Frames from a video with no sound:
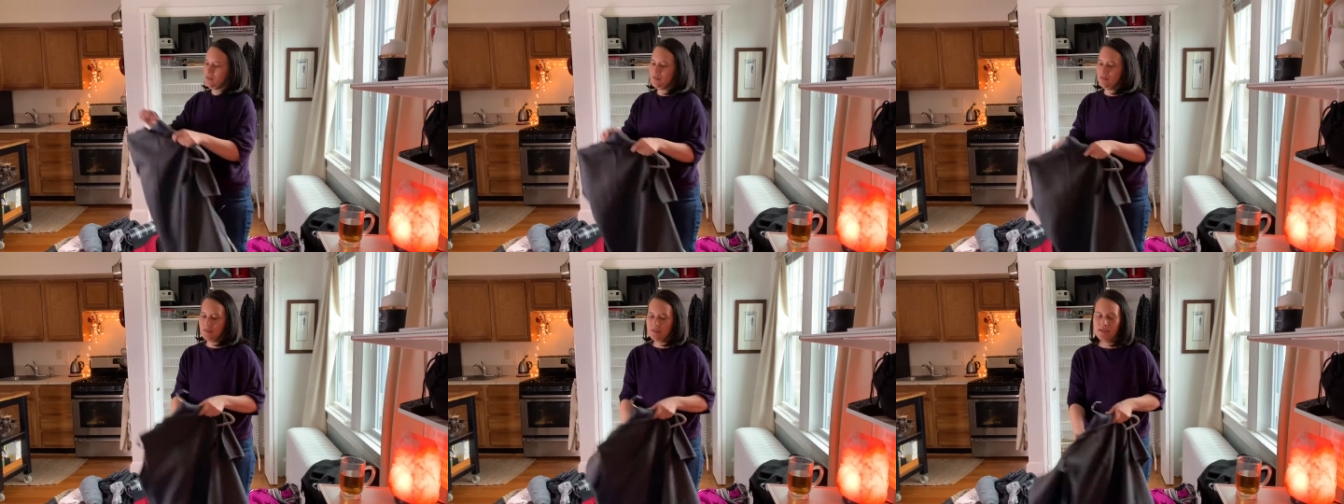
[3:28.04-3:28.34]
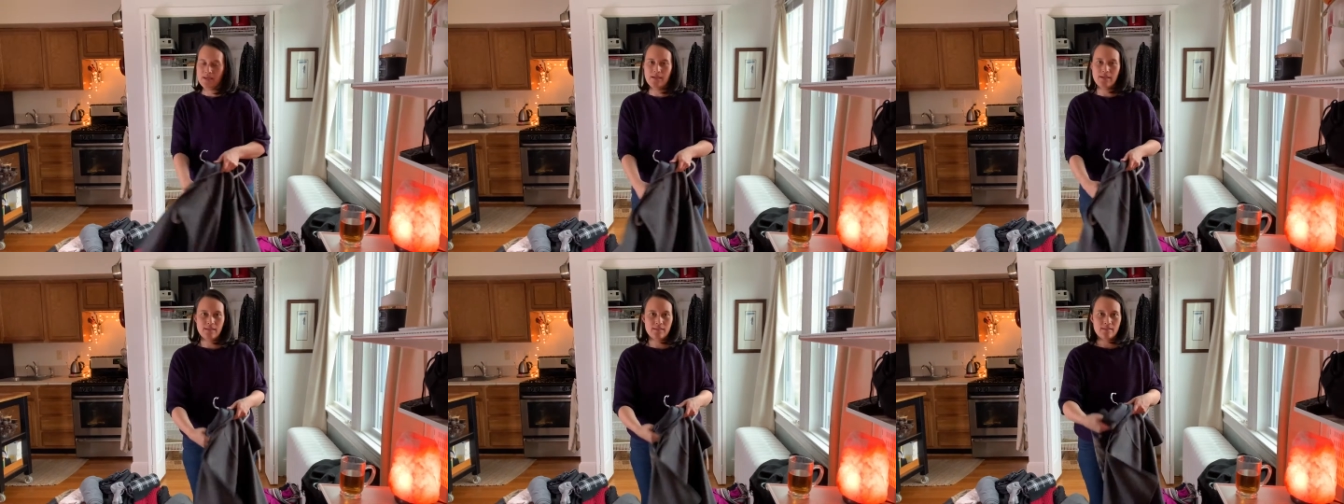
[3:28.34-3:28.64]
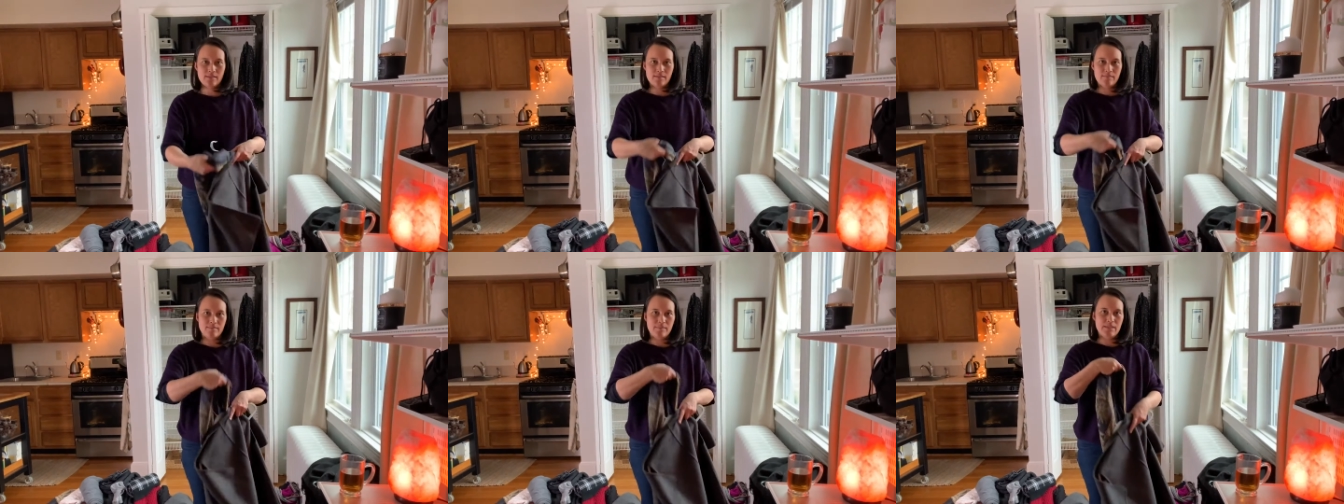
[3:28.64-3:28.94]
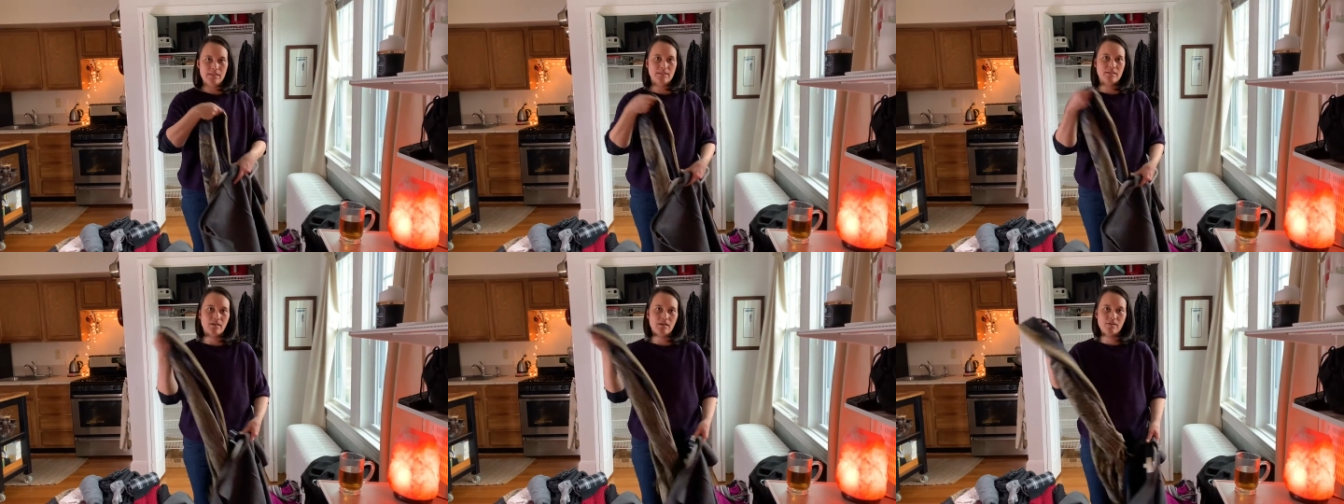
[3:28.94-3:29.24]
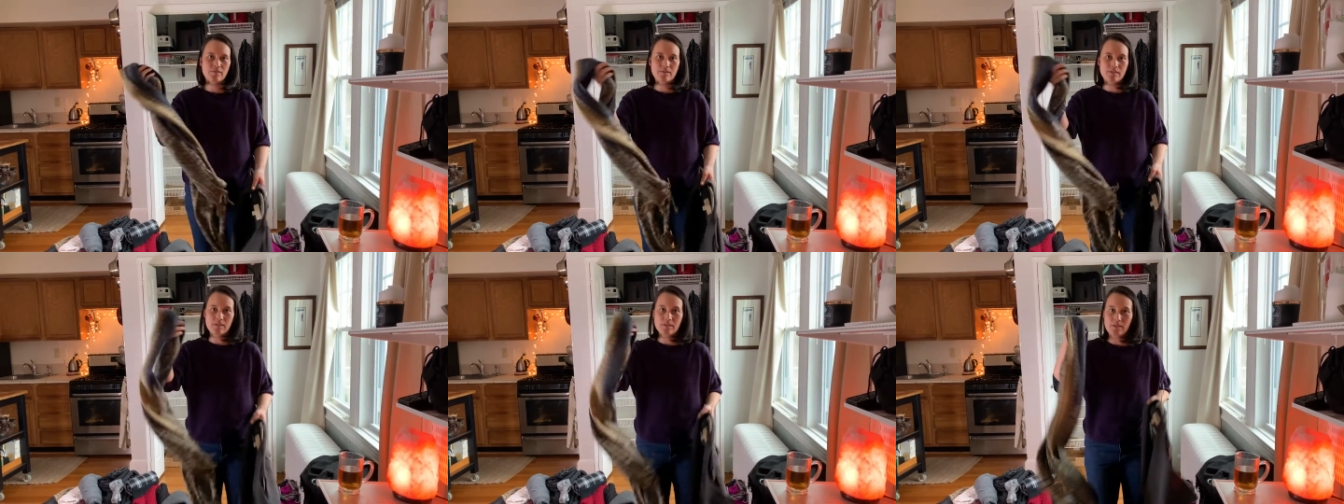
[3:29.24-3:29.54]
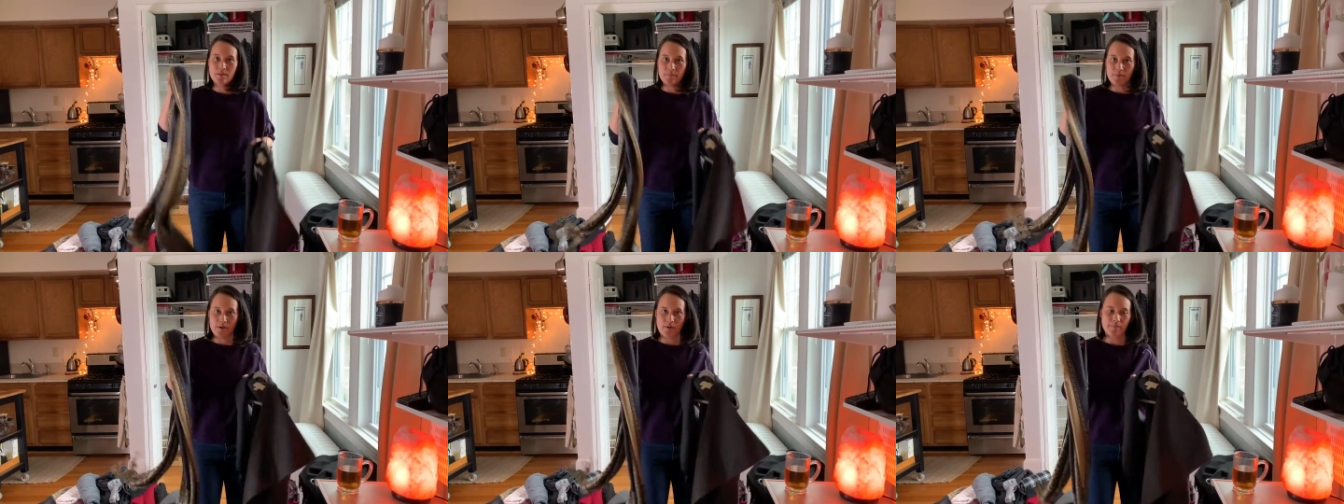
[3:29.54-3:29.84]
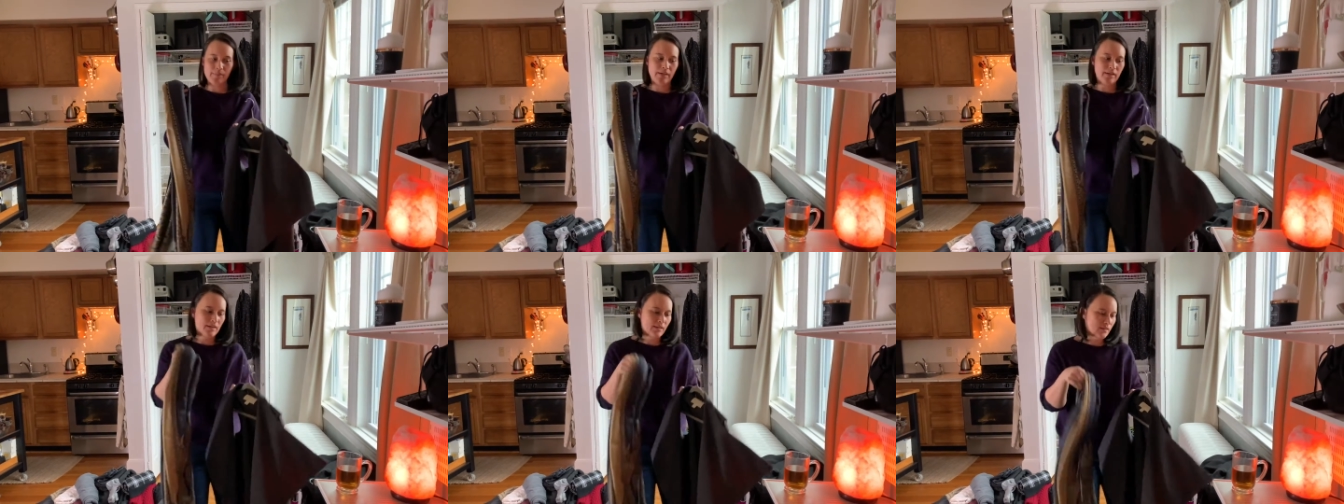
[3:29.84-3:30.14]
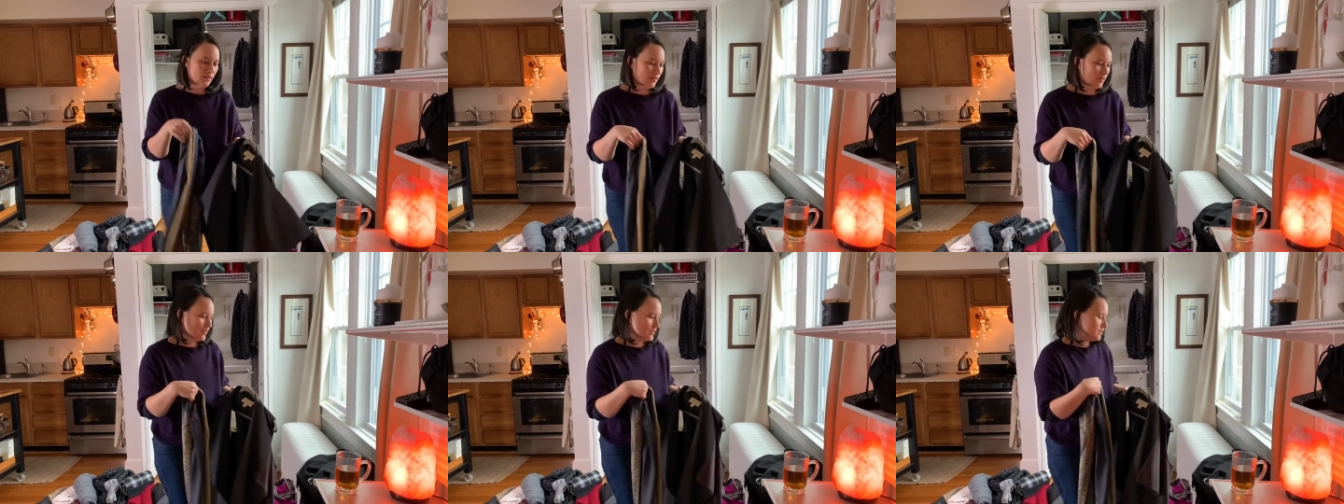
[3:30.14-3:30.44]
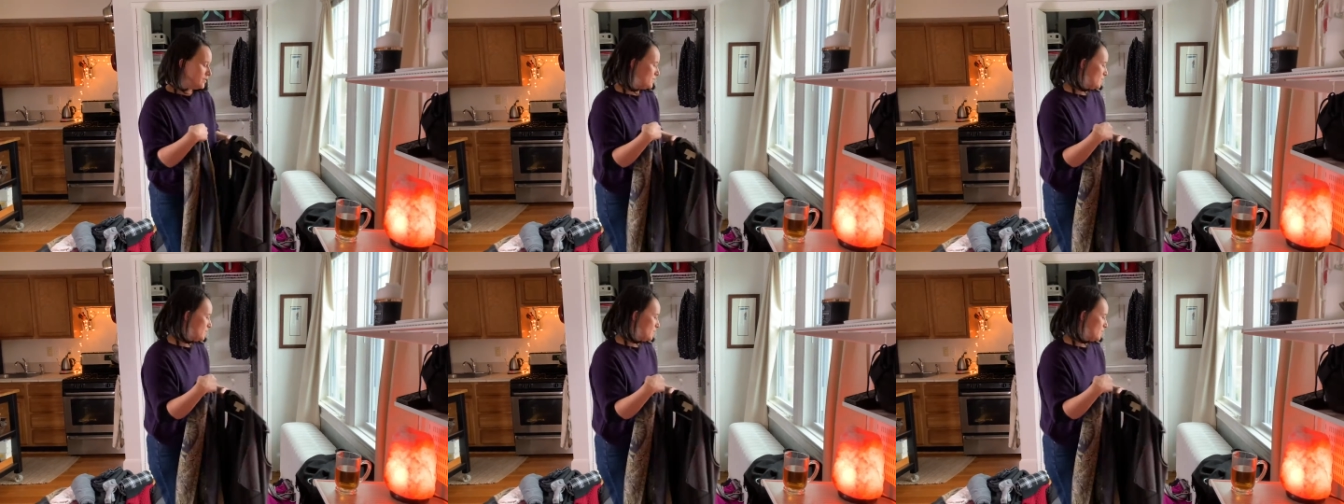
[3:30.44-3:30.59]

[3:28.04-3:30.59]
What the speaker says: Again, my scarves end up on my hangers. You